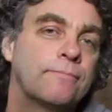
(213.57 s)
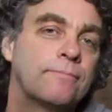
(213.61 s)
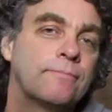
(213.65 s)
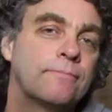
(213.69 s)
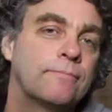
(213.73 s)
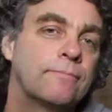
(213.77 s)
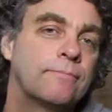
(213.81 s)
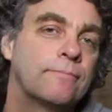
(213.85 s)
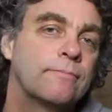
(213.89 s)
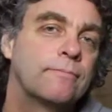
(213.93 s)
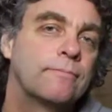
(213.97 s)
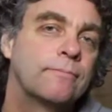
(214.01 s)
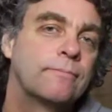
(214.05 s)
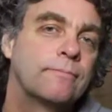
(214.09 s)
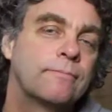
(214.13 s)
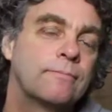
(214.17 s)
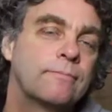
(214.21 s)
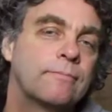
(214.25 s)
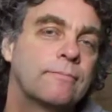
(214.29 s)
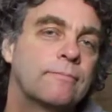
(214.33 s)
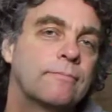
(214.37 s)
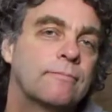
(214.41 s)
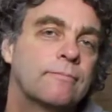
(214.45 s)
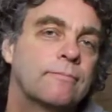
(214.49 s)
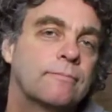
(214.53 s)

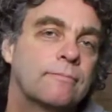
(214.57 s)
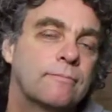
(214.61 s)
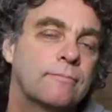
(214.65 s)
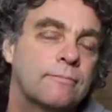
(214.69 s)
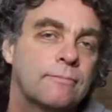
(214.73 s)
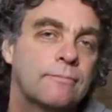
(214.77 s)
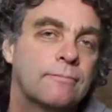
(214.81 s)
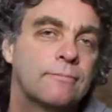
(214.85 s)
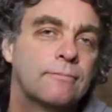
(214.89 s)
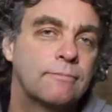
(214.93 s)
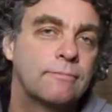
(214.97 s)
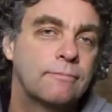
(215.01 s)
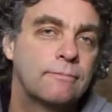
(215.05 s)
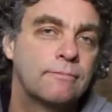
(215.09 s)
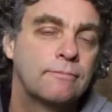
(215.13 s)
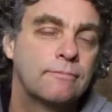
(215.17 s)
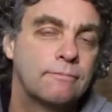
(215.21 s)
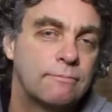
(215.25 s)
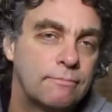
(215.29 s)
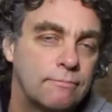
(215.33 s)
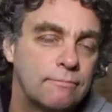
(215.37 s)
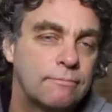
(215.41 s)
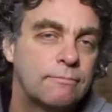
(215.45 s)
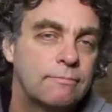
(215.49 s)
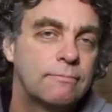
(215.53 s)

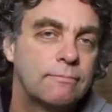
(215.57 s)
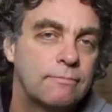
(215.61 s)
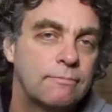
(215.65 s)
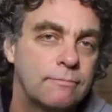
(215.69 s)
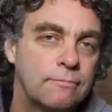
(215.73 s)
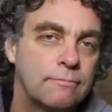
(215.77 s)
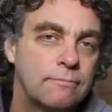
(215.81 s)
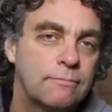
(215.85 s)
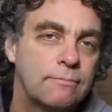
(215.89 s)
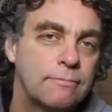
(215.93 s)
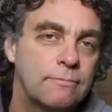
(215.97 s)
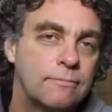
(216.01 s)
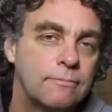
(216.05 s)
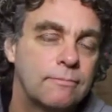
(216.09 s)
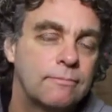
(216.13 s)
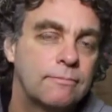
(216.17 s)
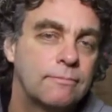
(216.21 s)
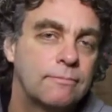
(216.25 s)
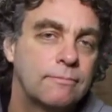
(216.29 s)
This person isn't speaking.